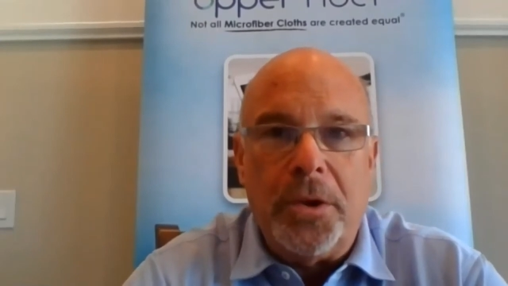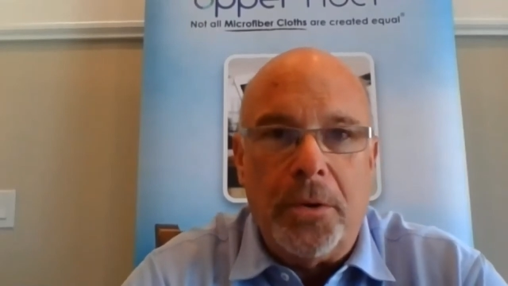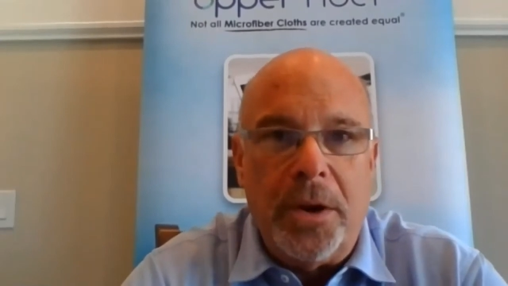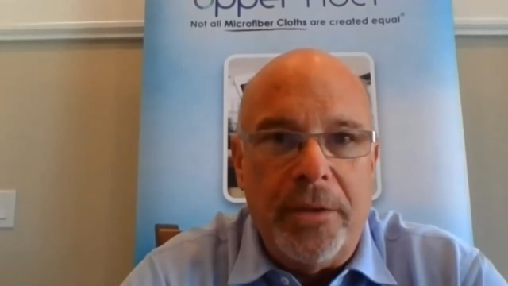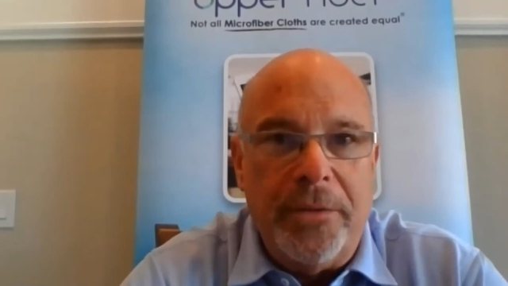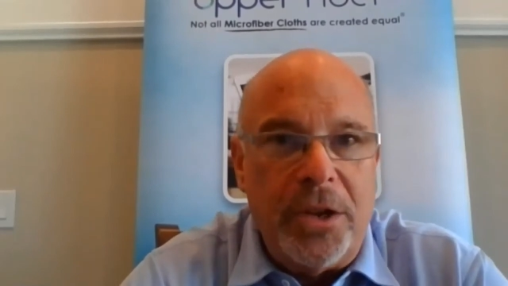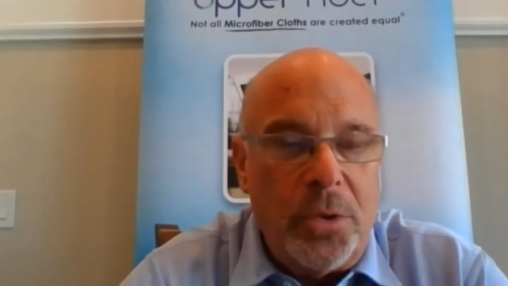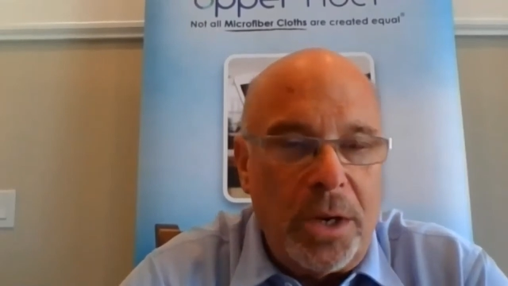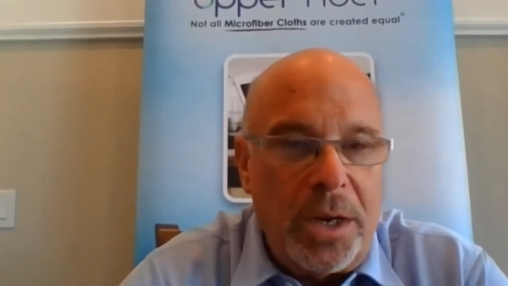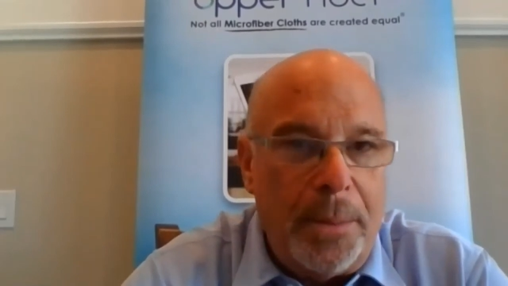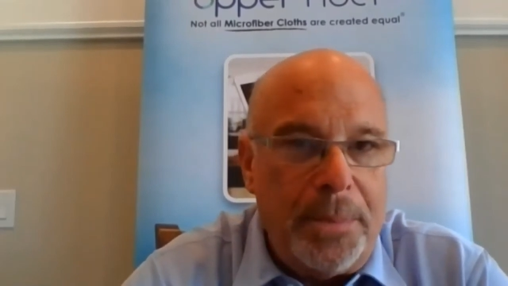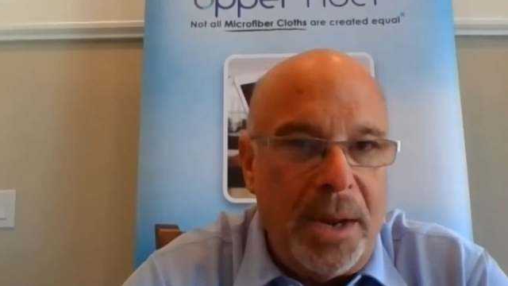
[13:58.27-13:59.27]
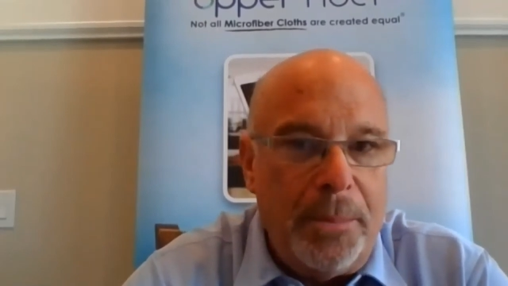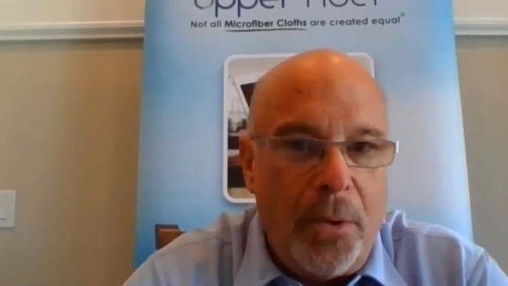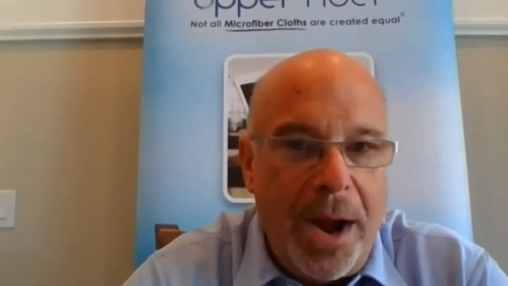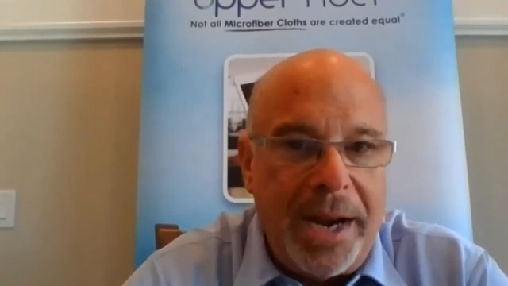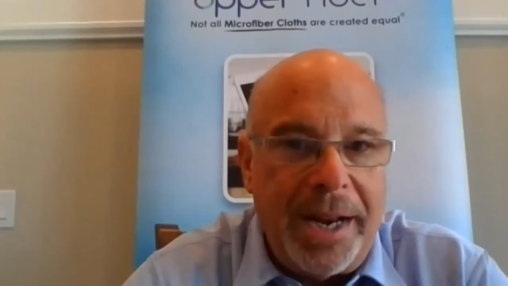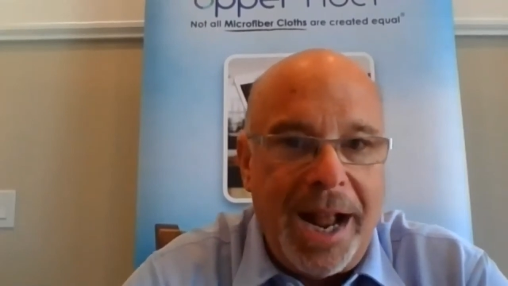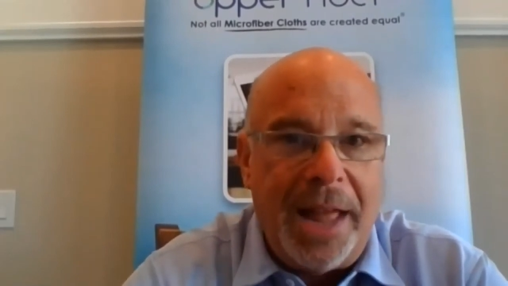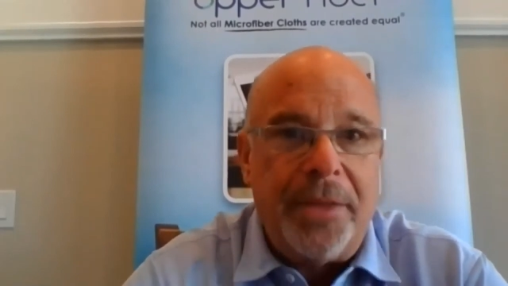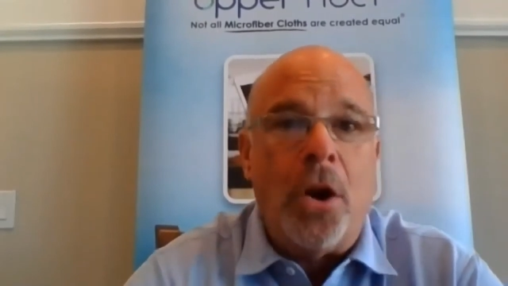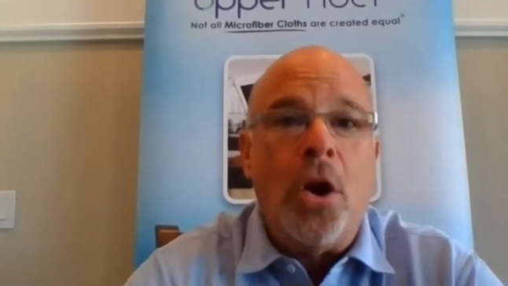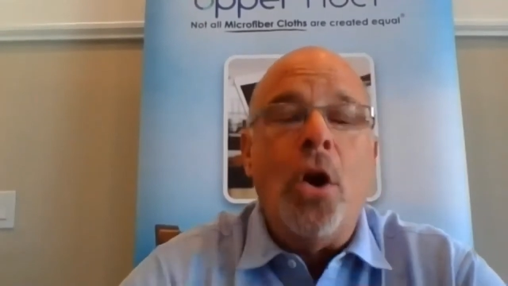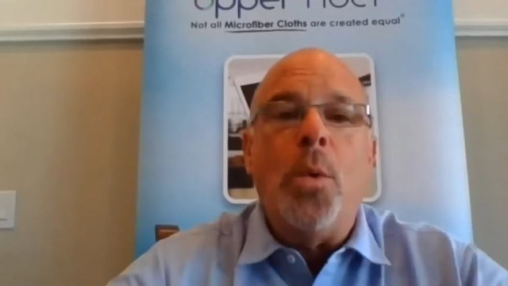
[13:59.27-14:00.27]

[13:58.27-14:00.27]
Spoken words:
your individual company branding on there.